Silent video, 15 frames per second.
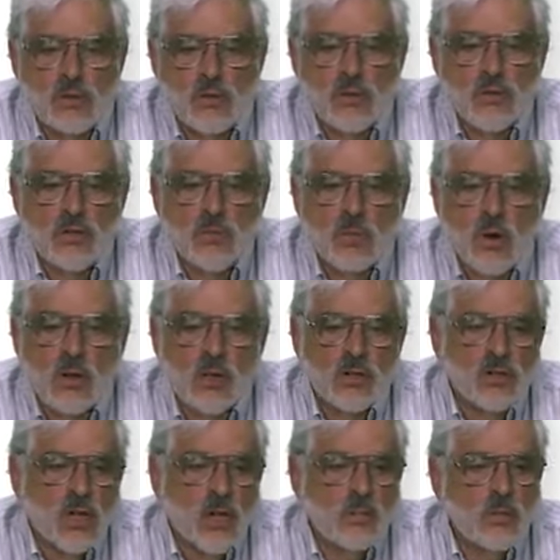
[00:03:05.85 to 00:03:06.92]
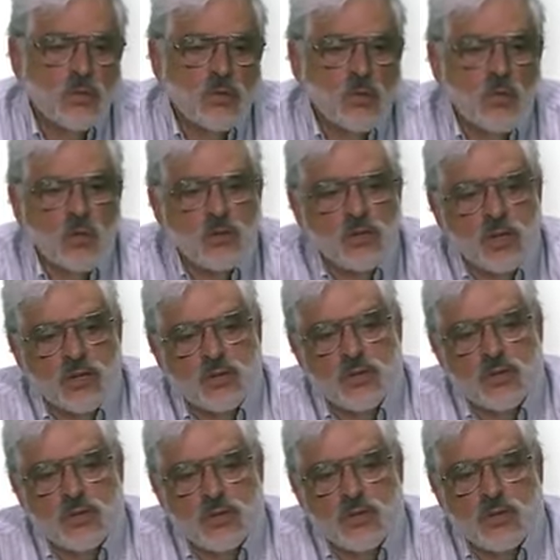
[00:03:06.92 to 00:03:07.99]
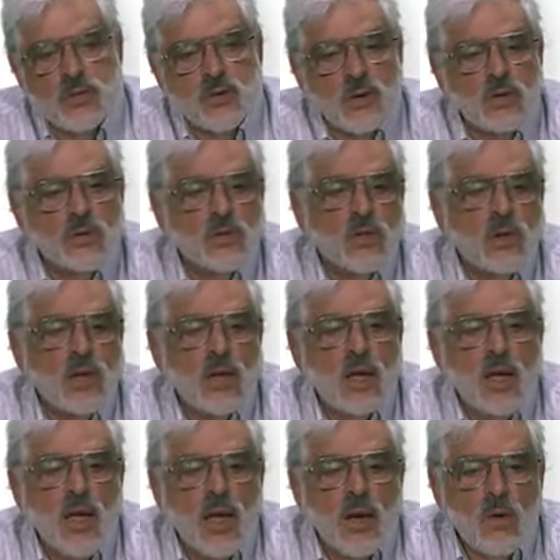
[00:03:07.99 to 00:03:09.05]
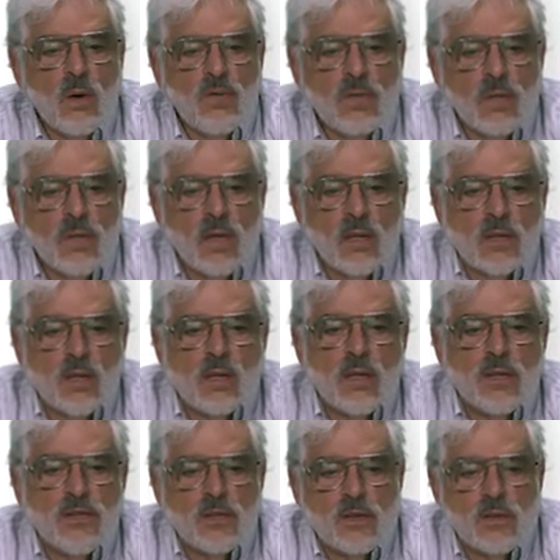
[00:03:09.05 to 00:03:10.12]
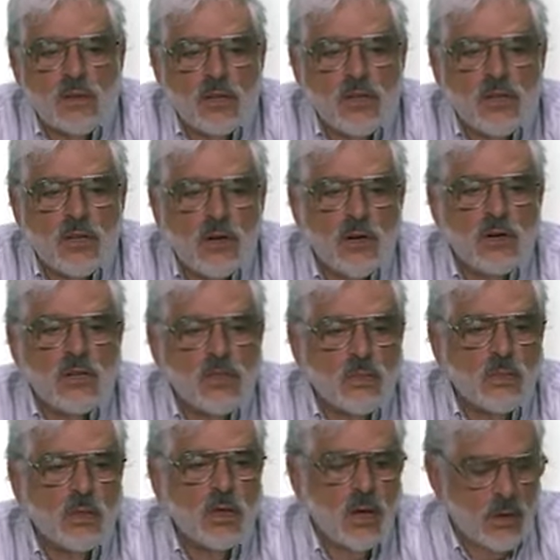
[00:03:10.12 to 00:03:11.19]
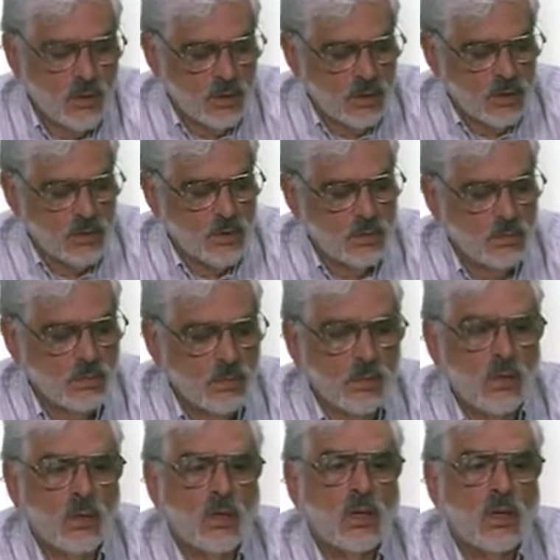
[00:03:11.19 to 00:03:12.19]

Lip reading: to do small examples when most entries are zeros. However, the calculation of their Jacquard similarity is simple.